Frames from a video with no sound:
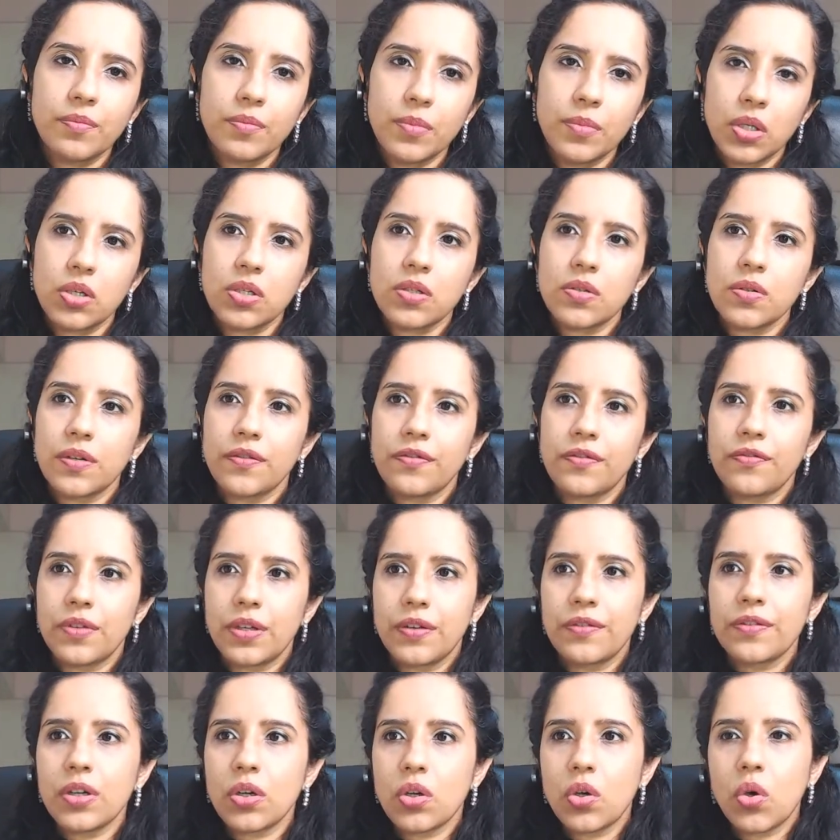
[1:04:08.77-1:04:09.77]
Because if
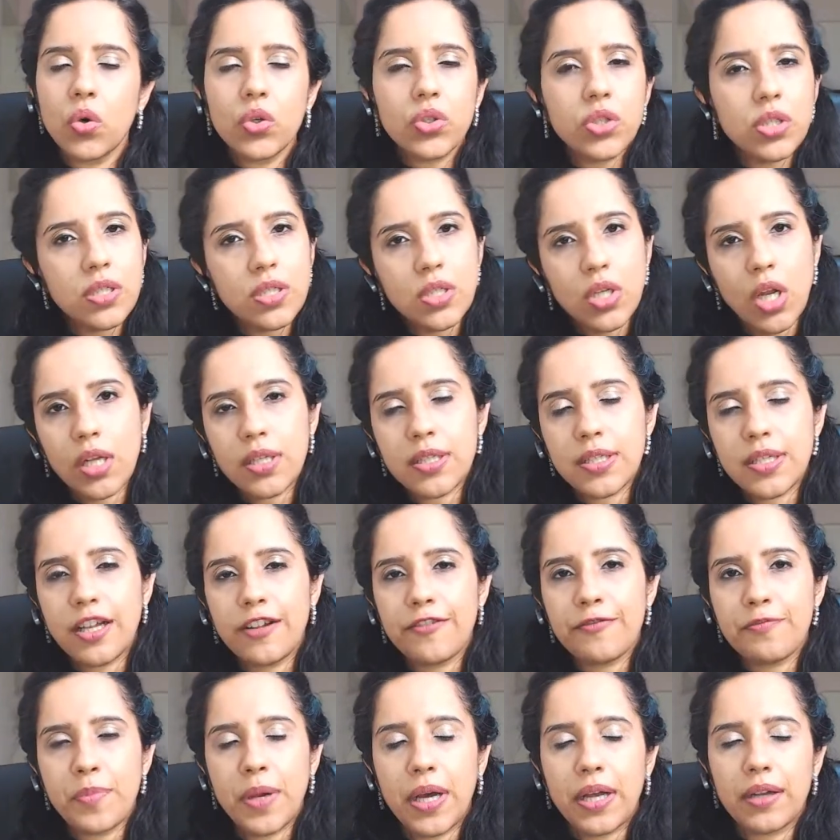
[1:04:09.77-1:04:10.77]
the coach is not
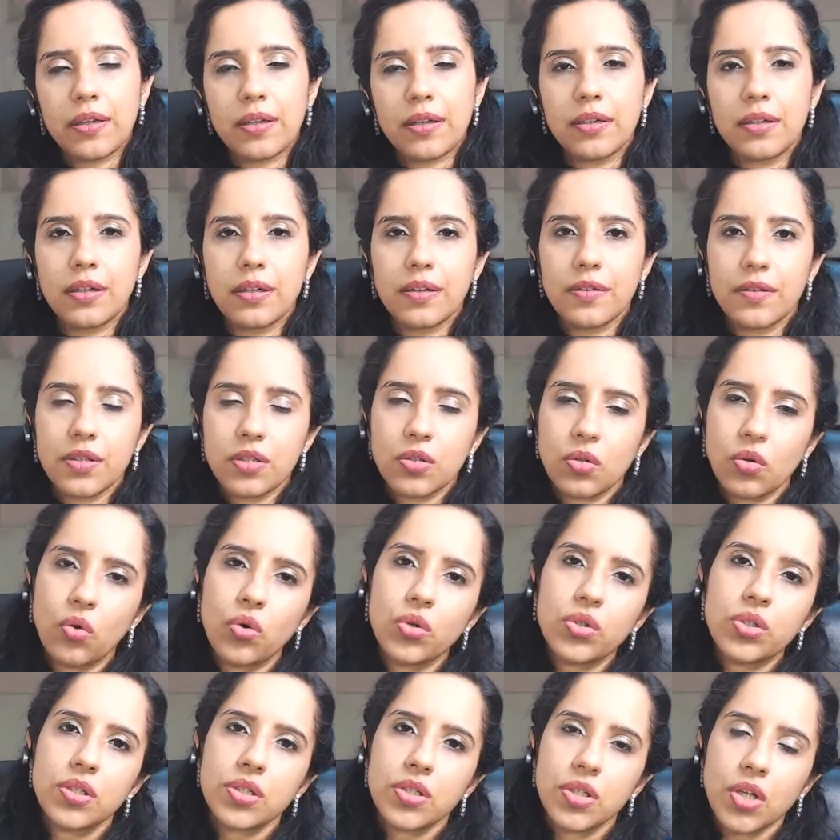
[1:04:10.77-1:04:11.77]
self-partnered, if the
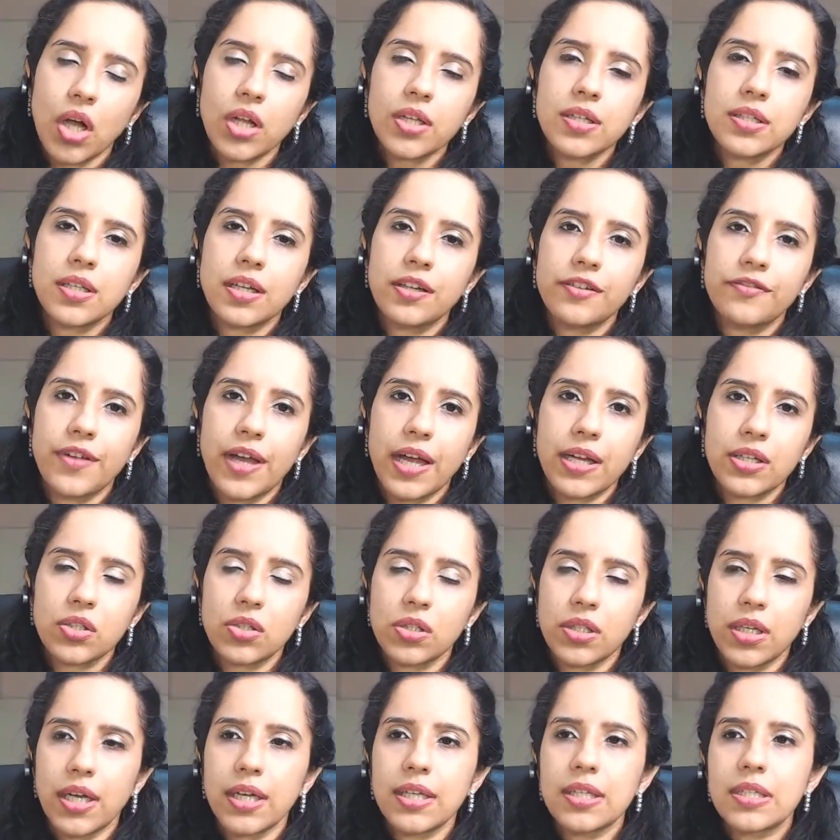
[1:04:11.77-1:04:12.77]
coach is not
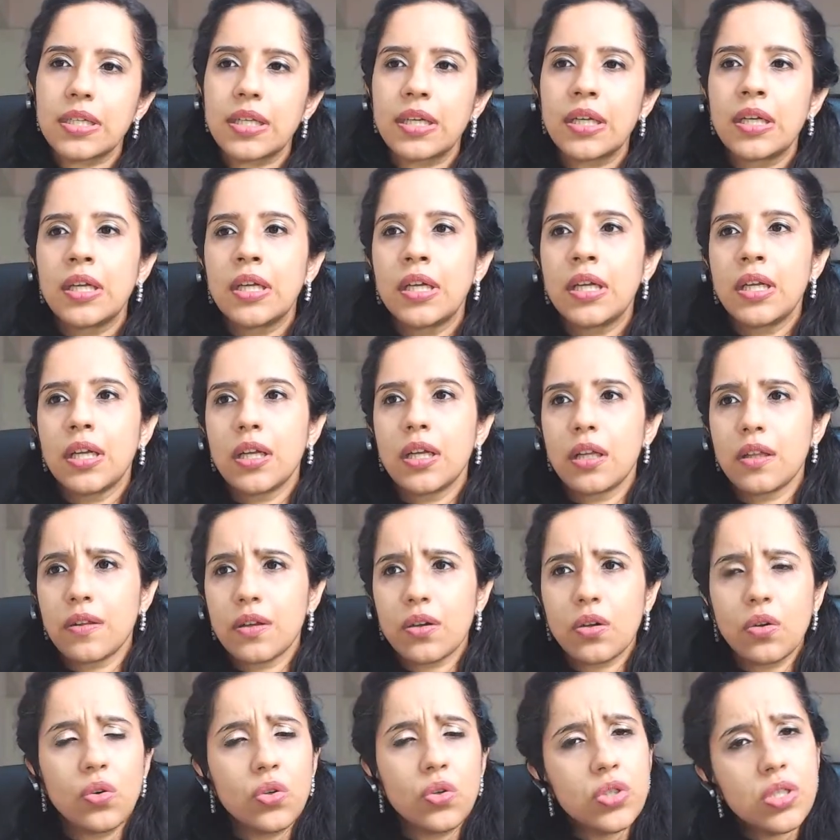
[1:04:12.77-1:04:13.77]
self-actualized, if
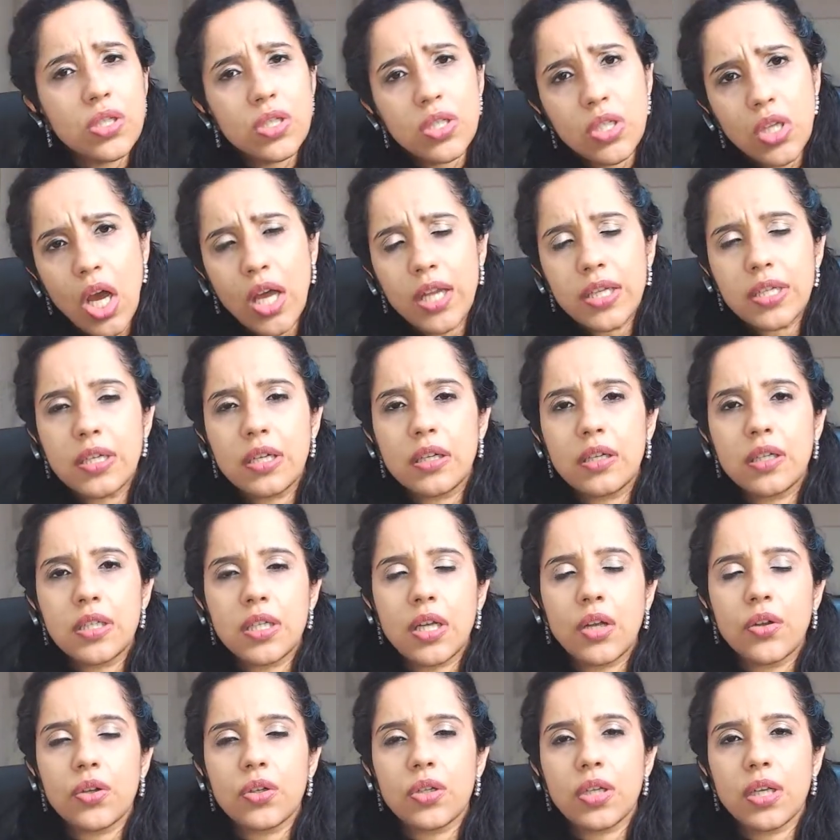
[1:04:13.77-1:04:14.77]
the coach has not
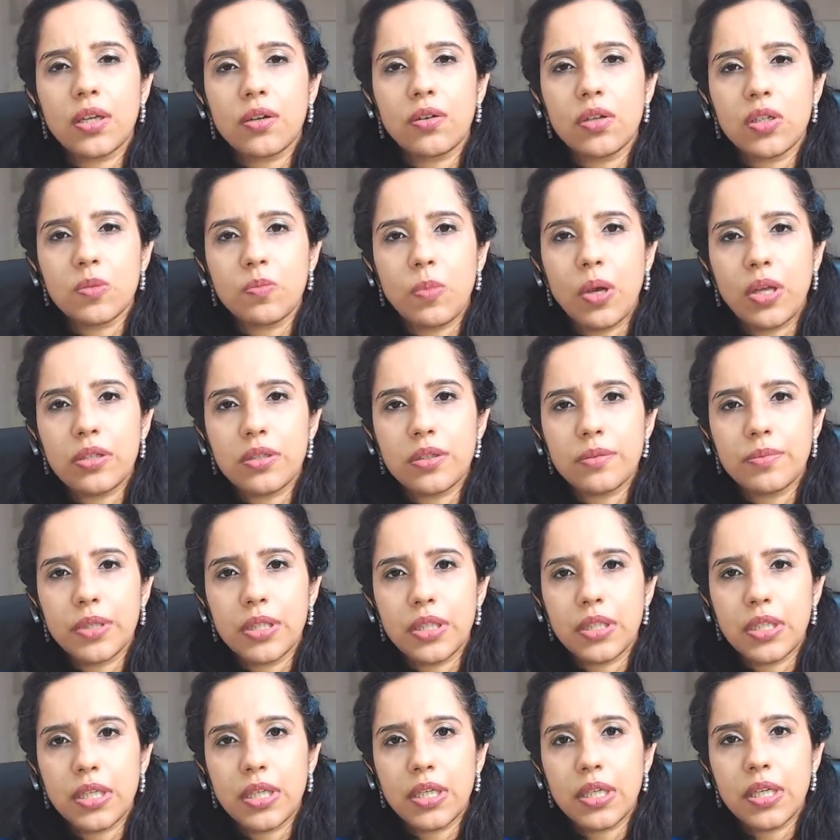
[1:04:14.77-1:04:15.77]
learned how to take
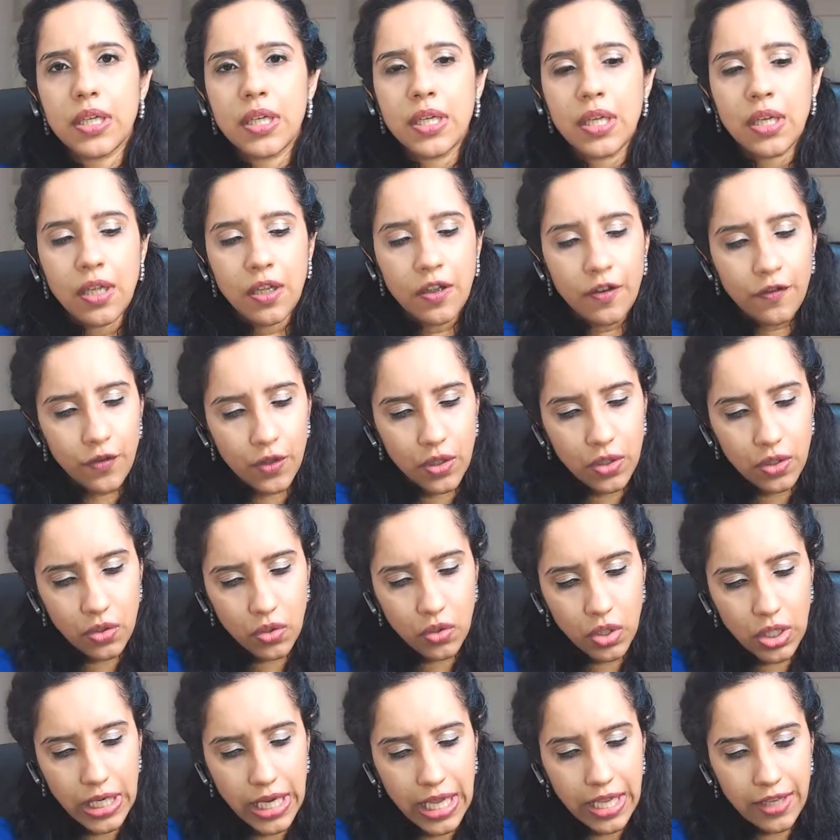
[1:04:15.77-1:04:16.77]
responsibility for their
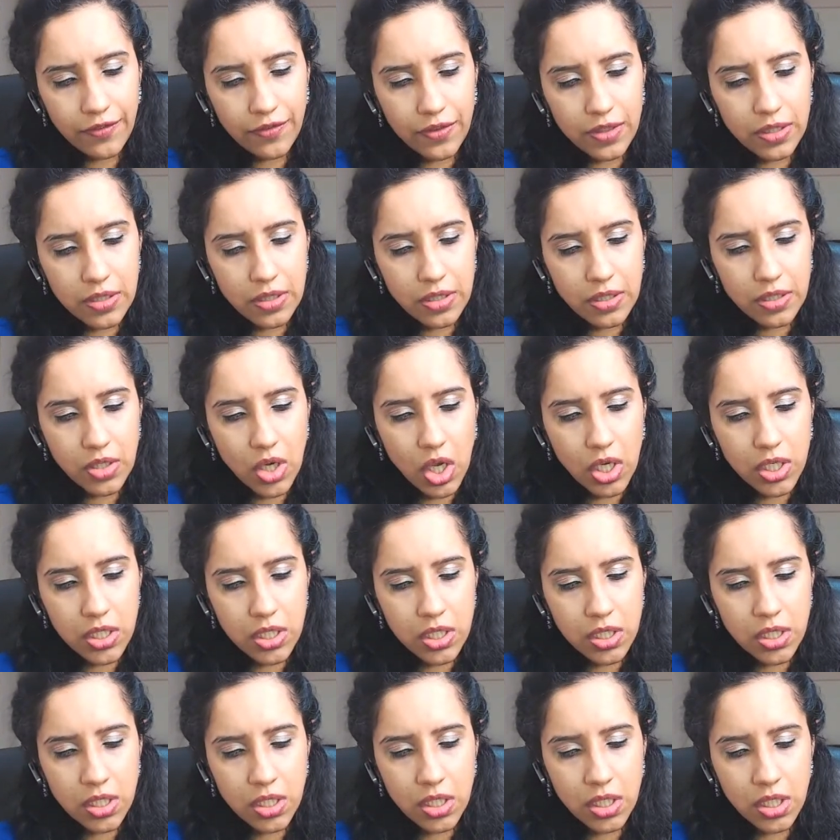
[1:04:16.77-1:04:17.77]
own life, is
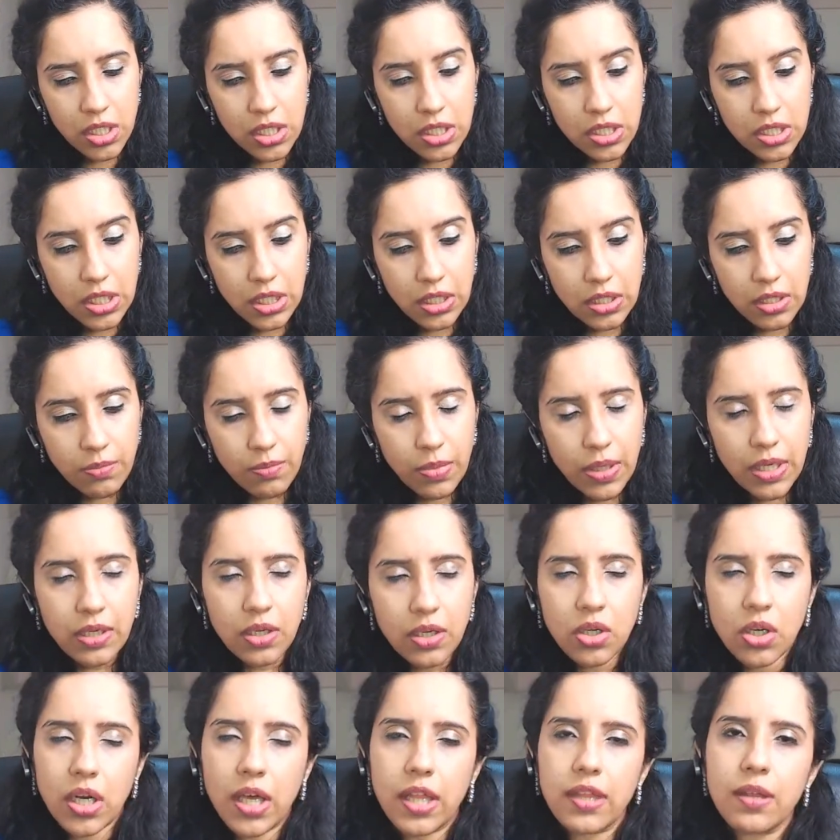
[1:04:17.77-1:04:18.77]
still
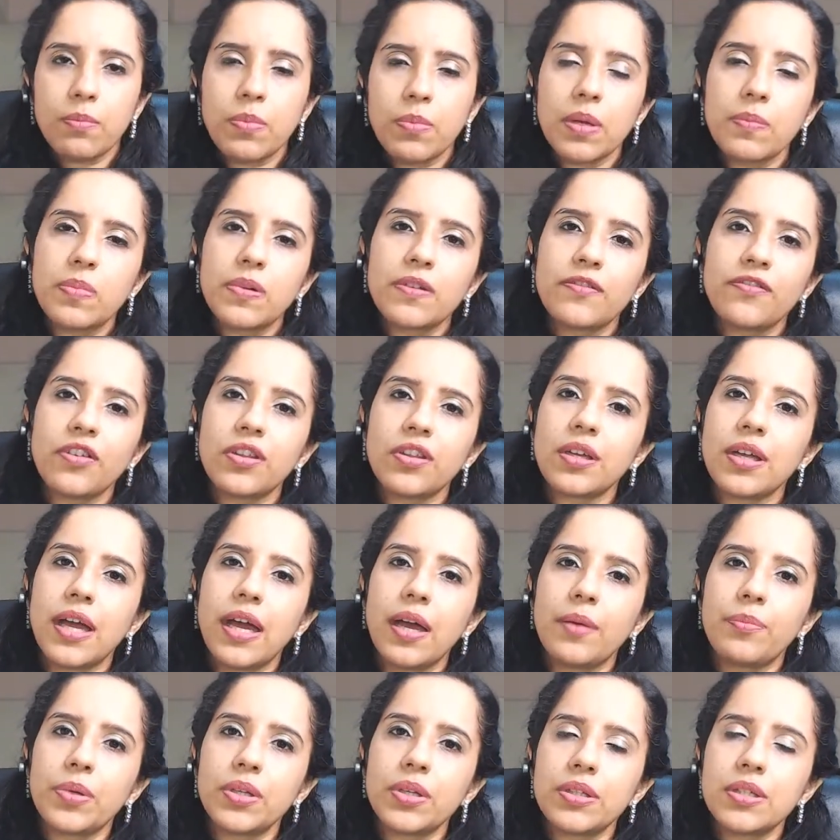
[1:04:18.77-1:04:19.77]
dependent on other people for their
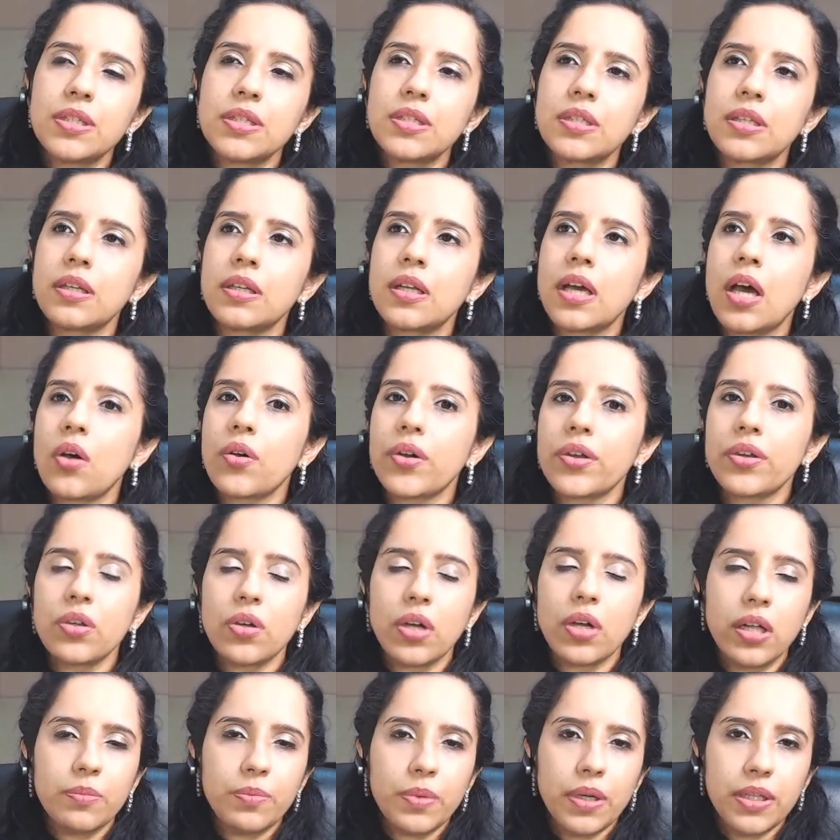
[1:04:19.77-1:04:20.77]
happiness, then how can
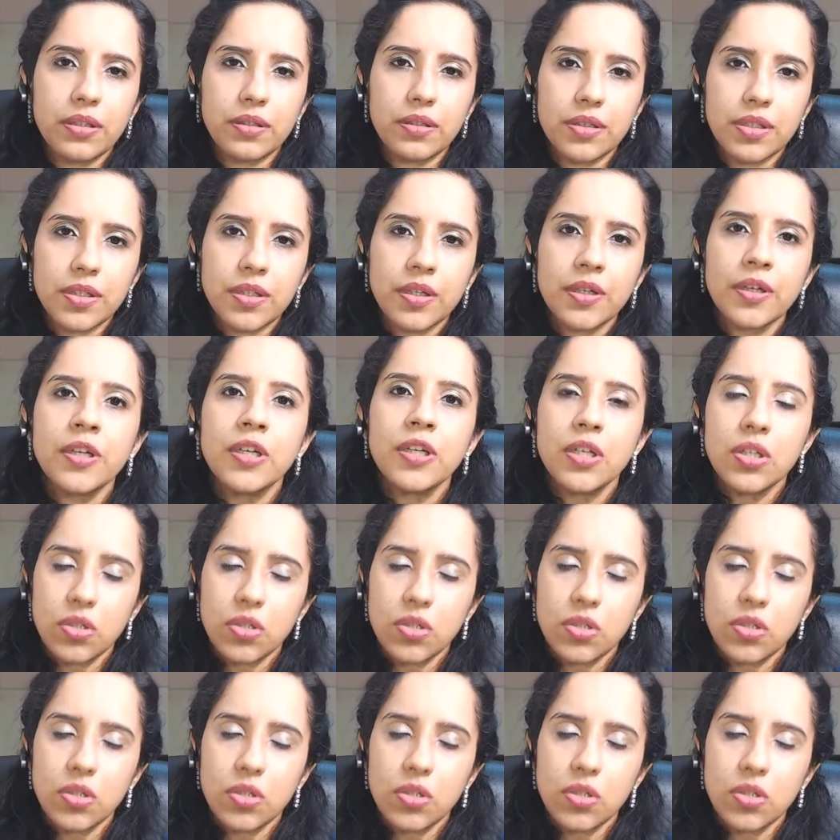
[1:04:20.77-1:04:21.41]
you help others?